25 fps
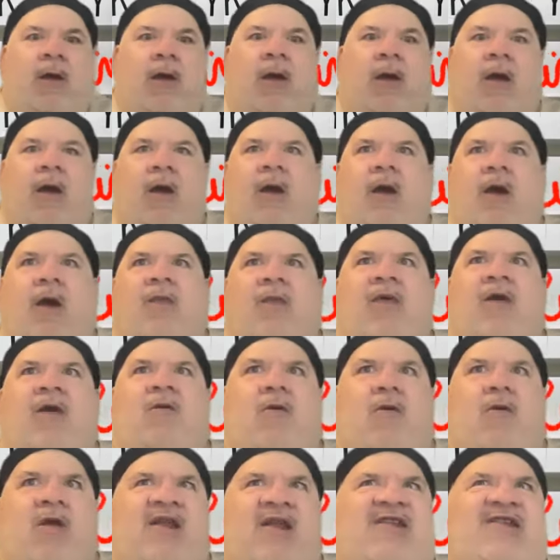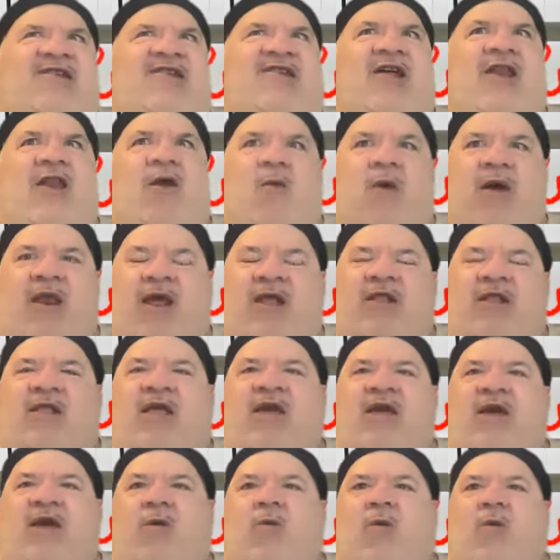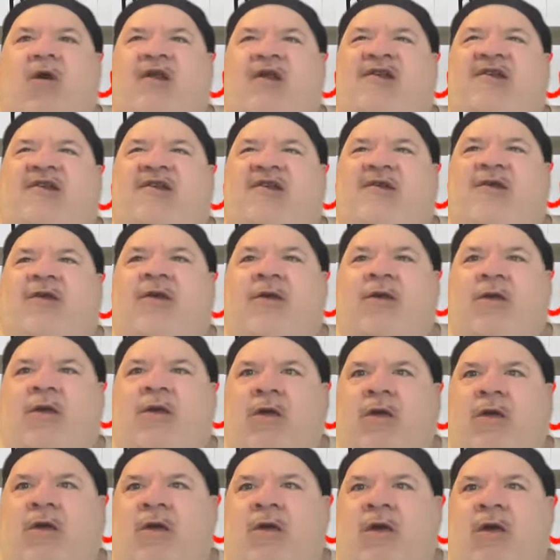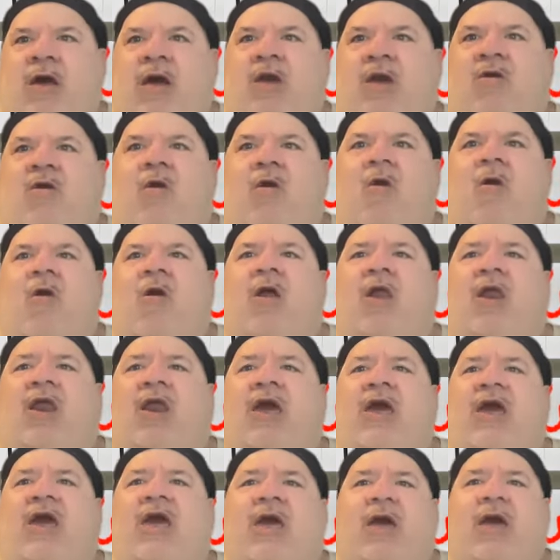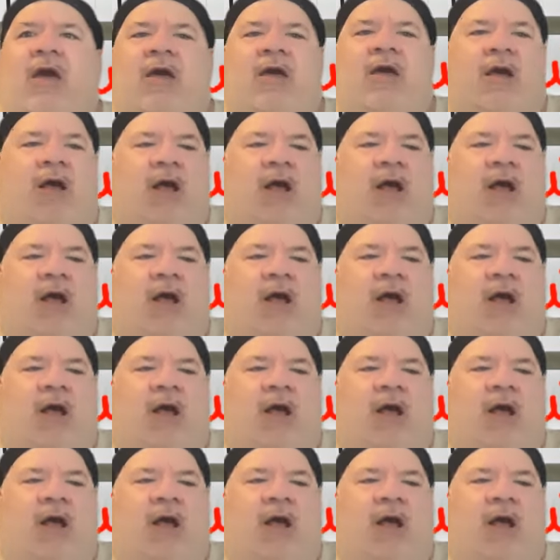They were in silhouette. I think it was an early